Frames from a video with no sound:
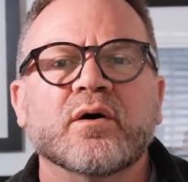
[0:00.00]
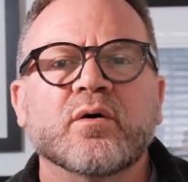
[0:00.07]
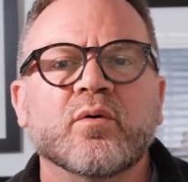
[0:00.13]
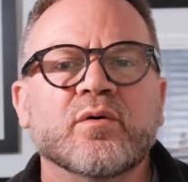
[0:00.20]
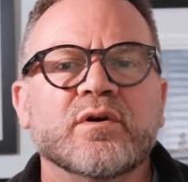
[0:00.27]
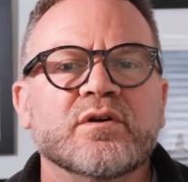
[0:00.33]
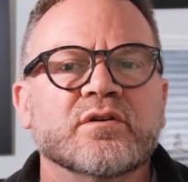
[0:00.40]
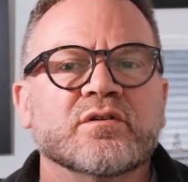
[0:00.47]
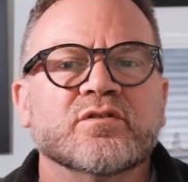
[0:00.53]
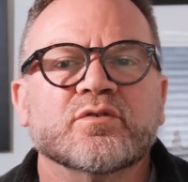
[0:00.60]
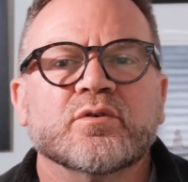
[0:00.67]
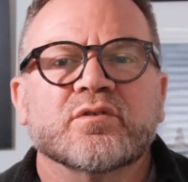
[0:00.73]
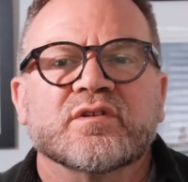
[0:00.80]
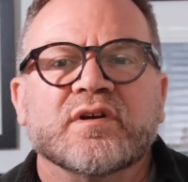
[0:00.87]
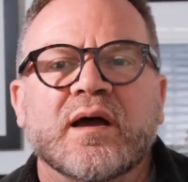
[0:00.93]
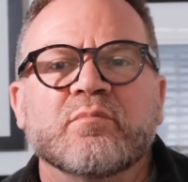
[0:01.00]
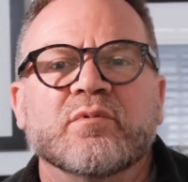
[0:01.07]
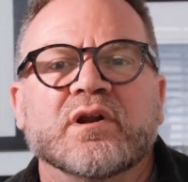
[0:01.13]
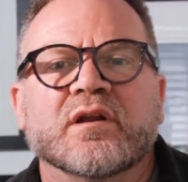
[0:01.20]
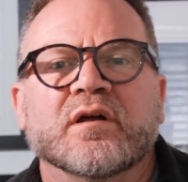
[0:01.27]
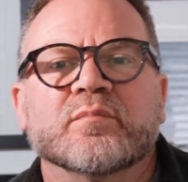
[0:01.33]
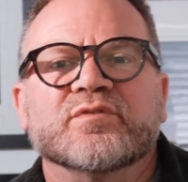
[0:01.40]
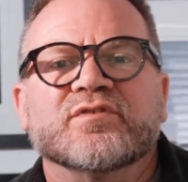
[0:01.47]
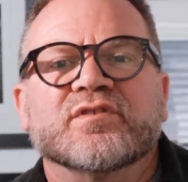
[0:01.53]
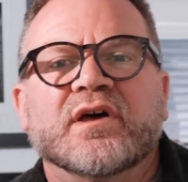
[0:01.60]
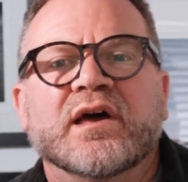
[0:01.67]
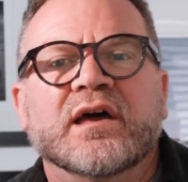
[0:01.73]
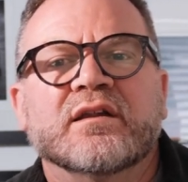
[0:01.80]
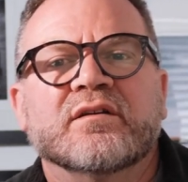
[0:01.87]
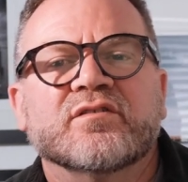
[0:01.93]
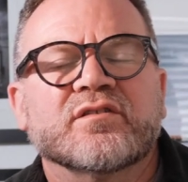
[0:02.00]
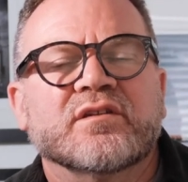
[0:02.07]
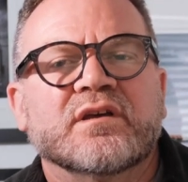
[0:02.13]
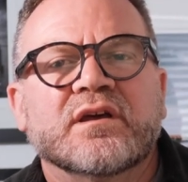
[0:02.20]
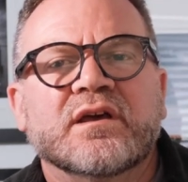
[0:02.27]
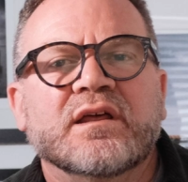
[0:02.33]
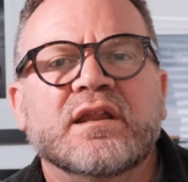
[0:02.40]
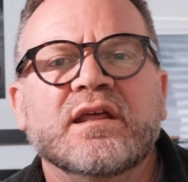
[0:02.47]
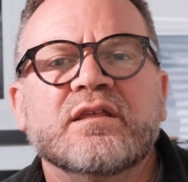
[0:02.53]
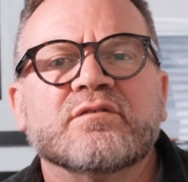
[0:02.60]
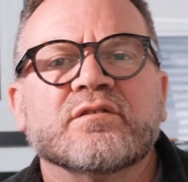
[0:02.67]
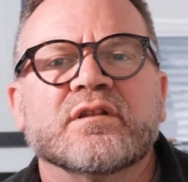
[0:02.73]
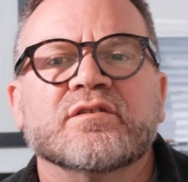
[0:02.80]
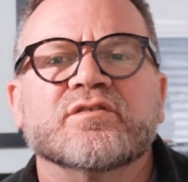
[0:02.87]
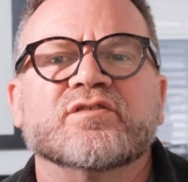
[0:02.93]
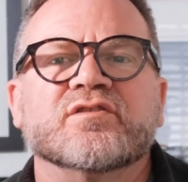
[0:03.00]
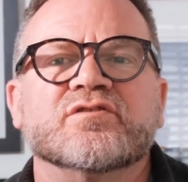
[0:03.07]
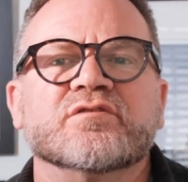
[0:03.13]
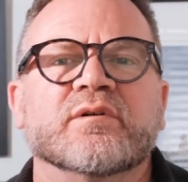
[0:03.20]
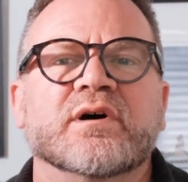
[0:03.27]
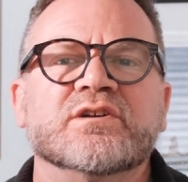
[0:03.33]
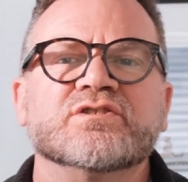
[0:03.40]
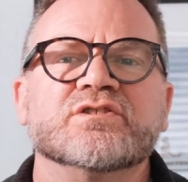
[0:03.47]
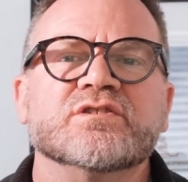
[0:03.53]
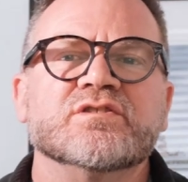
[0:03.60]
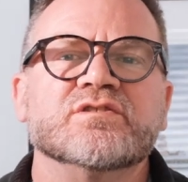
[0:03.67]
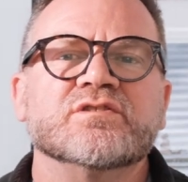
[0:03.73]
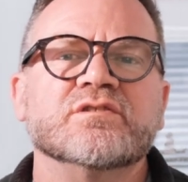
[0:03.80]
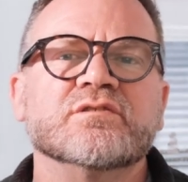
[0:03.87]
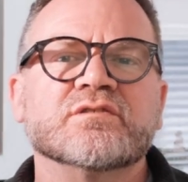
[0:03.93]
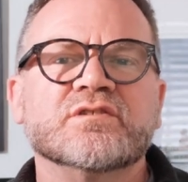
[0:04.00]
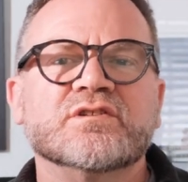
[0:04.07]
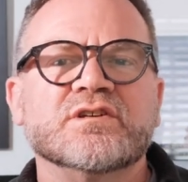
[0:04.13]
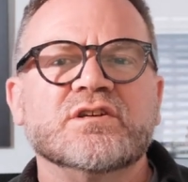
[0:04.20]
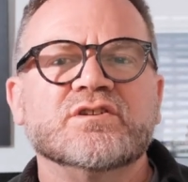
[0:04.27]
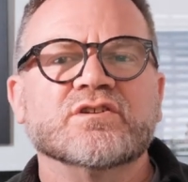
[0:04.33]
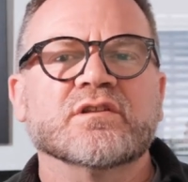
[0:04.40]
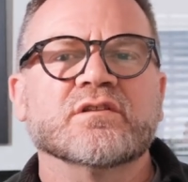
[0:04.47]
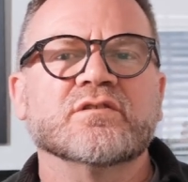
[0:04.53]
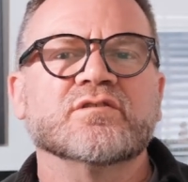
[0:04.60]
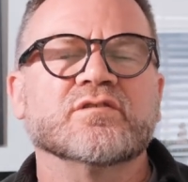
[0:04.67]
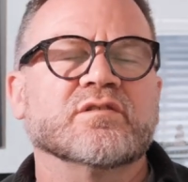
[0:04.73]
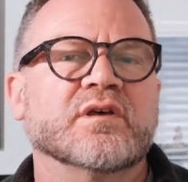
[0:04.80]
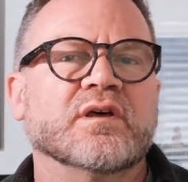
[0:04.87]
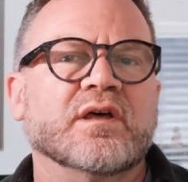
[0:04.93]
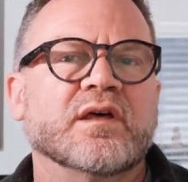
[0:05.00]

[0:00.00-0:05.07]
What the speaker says: Or you can talk to camera clubs, and in either of those situations you can teach others